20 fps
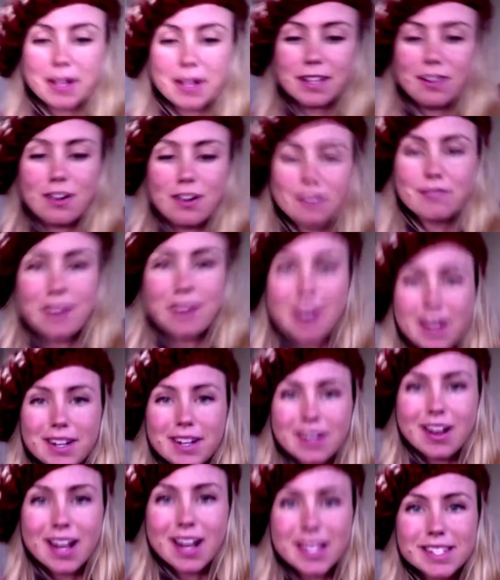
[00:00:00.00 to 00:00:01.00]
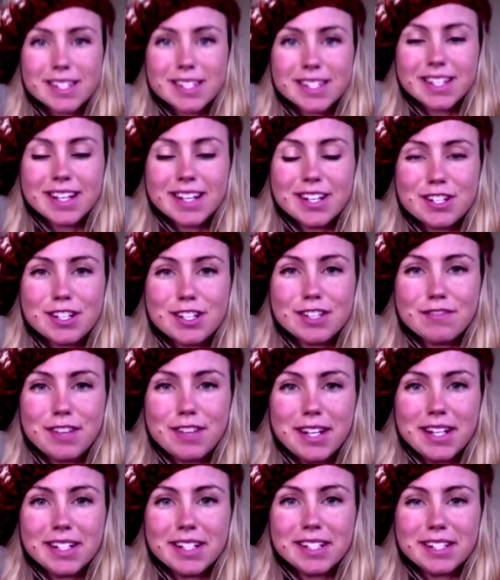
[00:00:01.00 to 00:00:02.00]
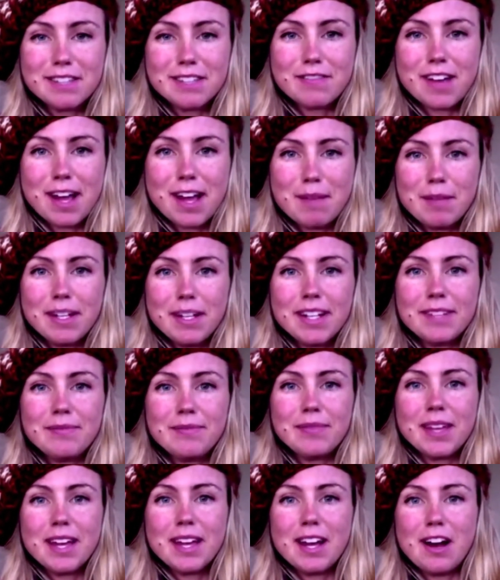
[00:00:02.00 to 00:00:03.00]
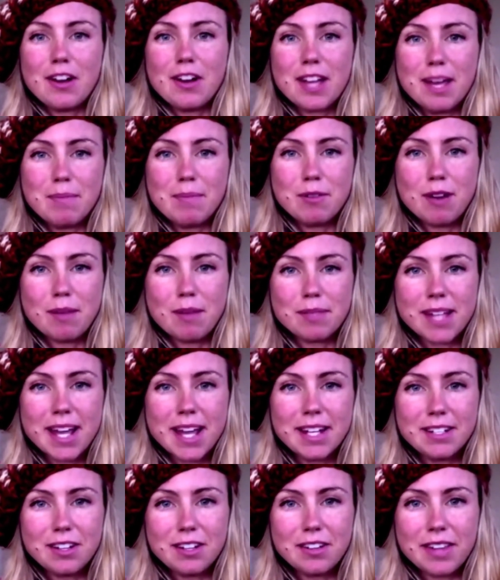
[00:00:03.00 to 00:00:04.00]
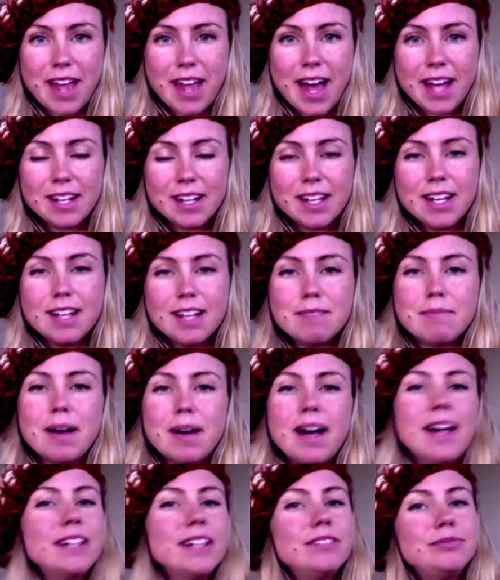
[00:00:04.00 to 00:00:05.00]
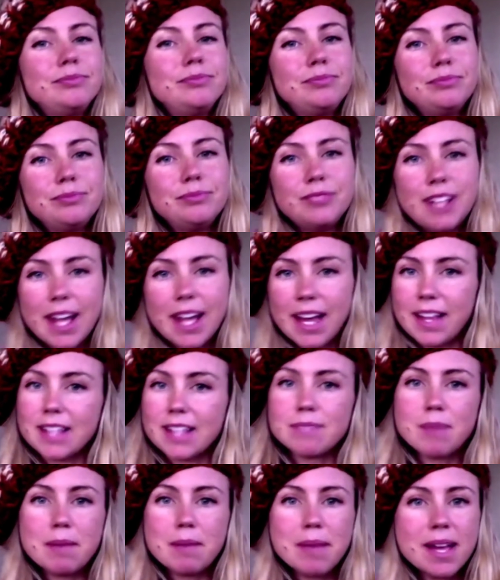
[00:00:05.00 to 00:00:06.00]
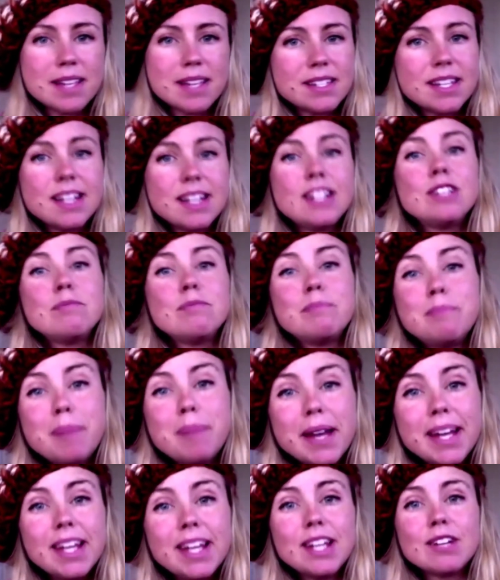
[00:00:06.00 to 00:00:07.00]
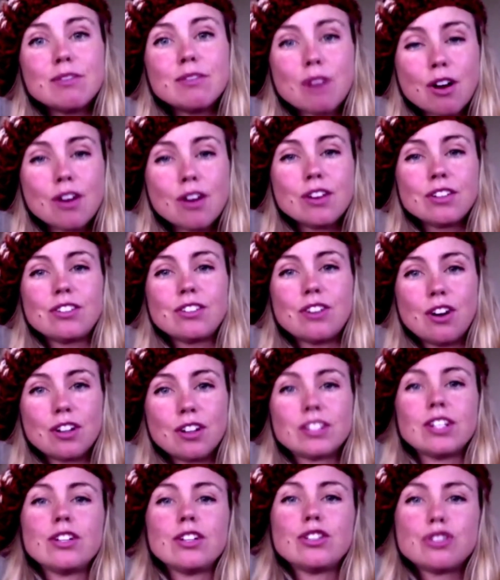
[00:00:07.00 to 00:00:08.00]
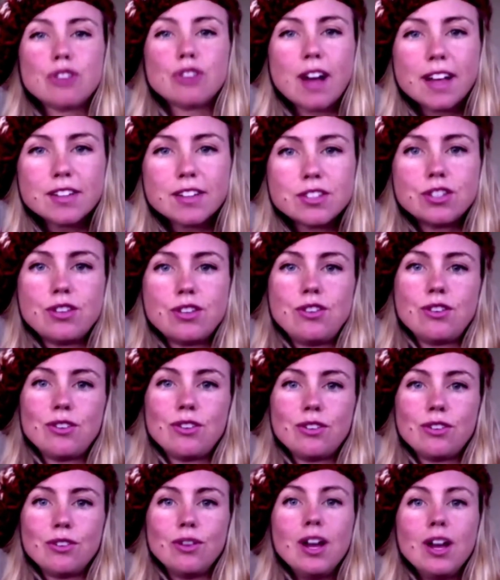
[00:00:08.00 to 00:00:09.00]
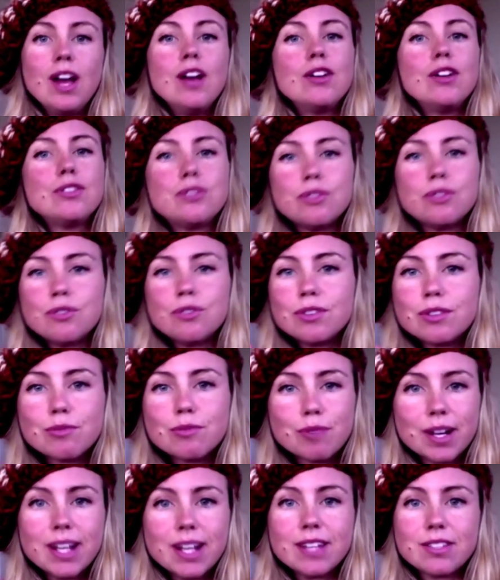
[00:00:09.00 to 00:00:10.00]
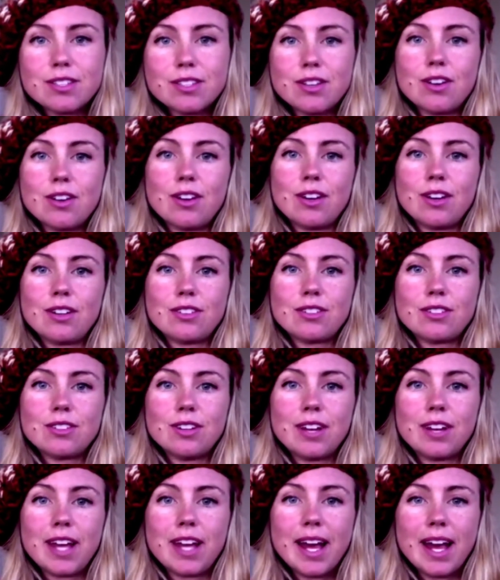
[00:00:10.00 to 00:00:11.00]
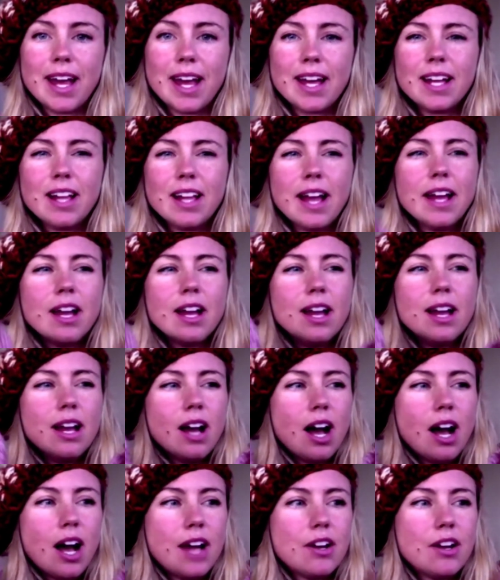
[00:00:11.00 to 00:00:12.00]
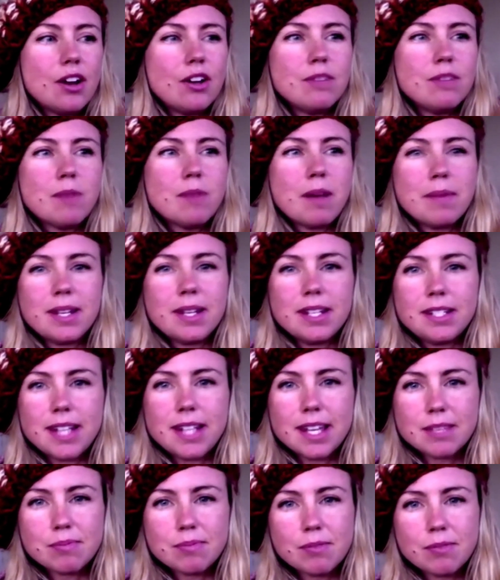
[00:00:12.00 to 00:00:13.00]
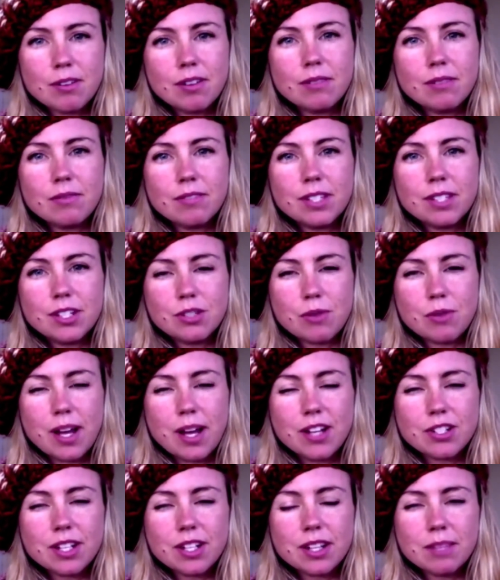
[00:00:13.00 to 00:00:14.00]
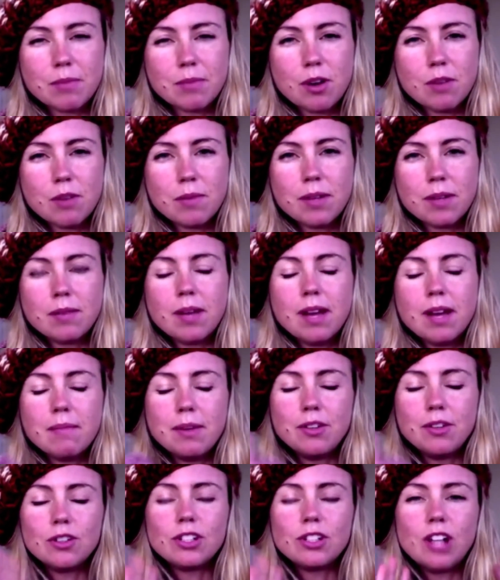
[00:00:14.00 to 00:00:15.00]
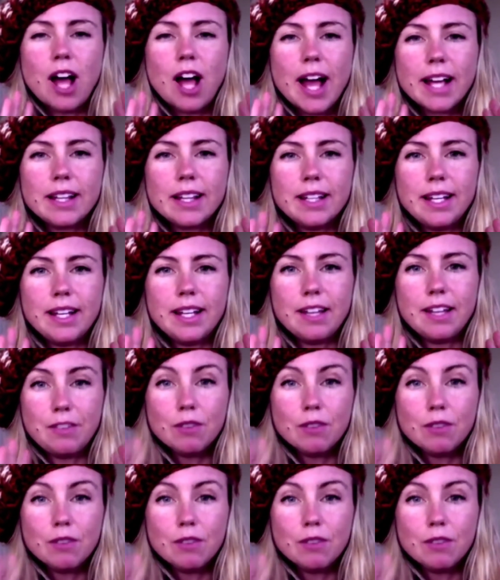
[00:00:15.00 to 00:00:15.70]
along very nicely. She's fitting into the family. I'll keep you updated on that. But yeah, that's my message. Be your own doctor. Trust you. Do the research, okay? Like, I know you might be in a desperate situation at the moment, but you're likely, if you're